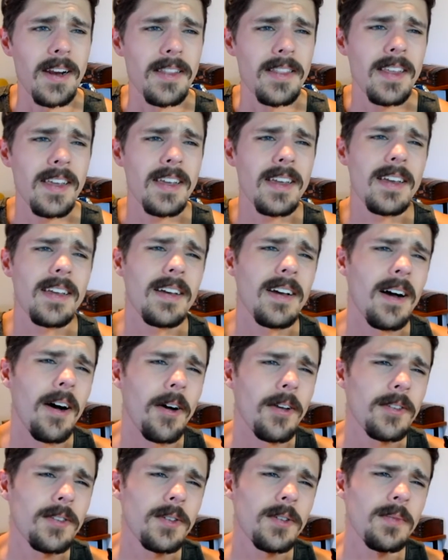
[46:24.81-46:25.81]
I think
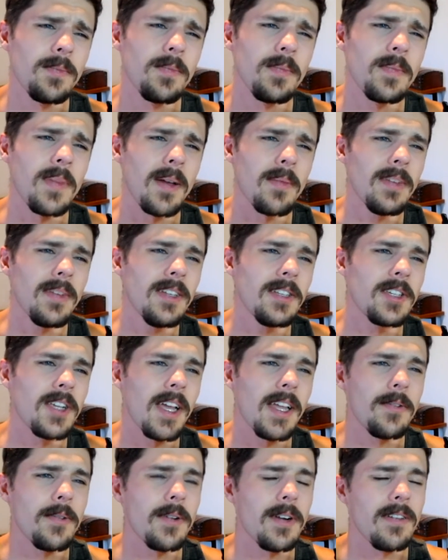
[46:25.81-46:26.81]
also by
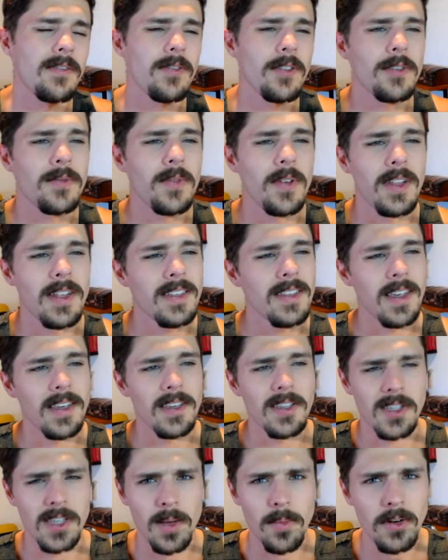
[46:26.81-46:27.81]
mid-January, first of all, that's like
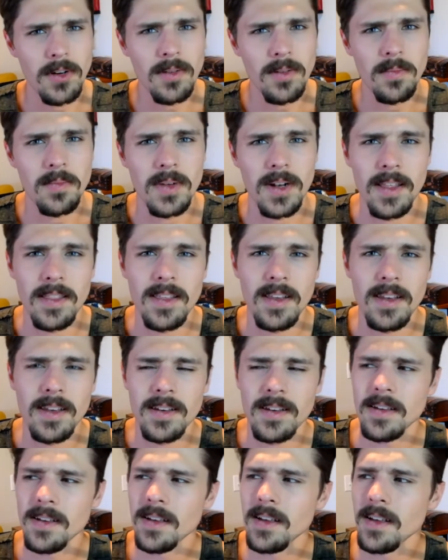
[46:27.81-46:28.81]
summer, but I
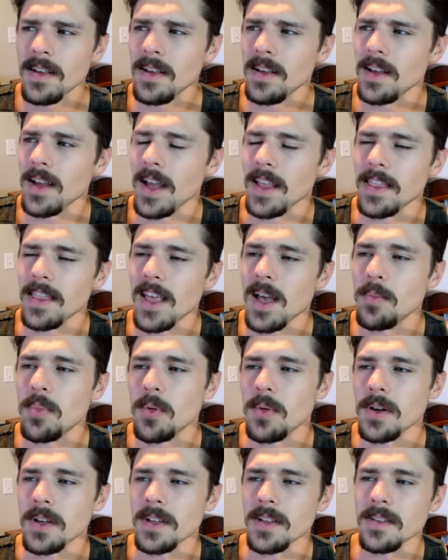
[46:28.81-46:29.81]
think at that
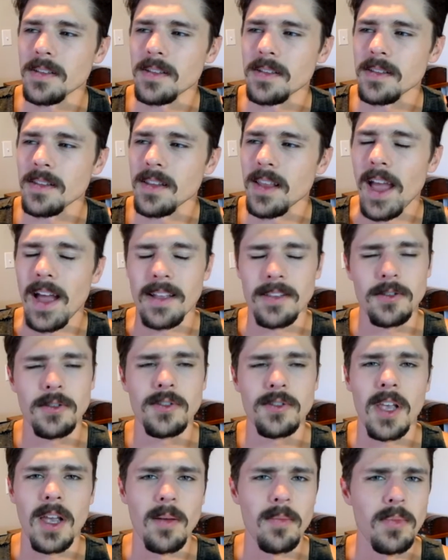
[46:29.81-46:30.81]
point, yeah, it's
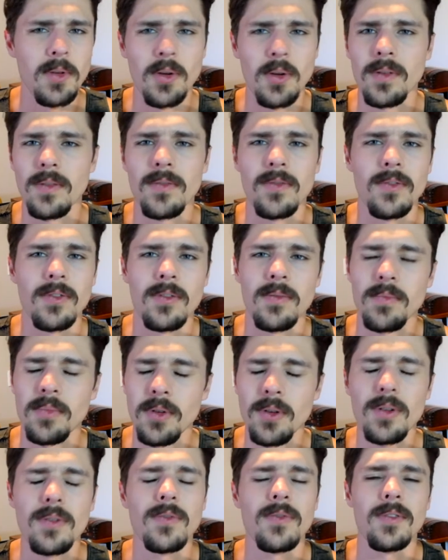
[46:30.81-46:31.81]
just like a beautiful
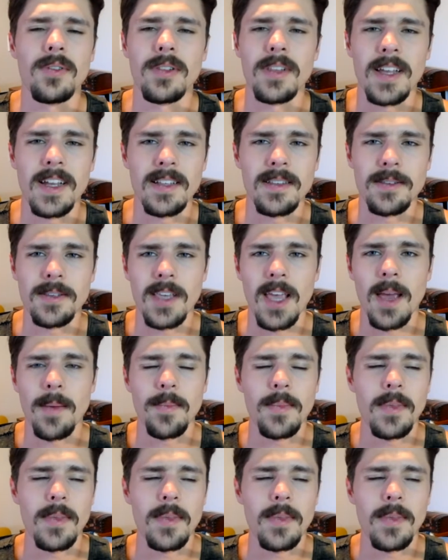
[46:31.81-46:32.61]
landscape.